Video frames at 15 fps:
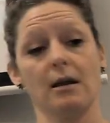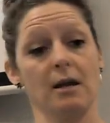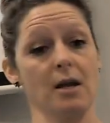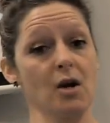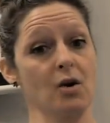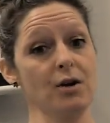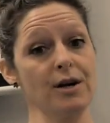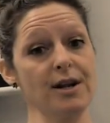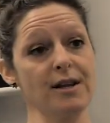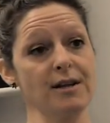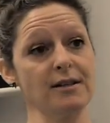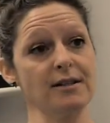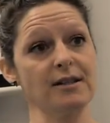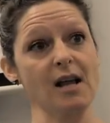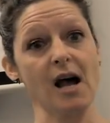Here it
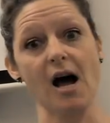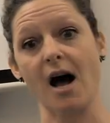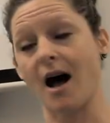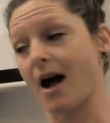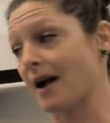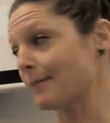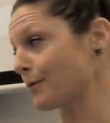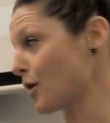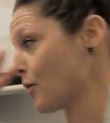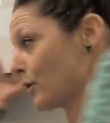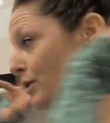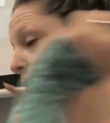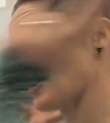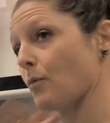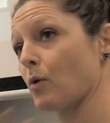is, I'm
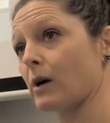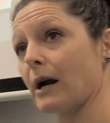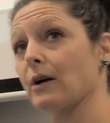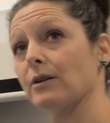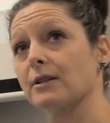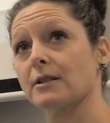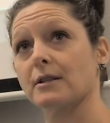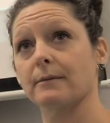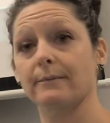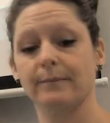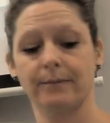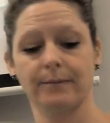going somewhere else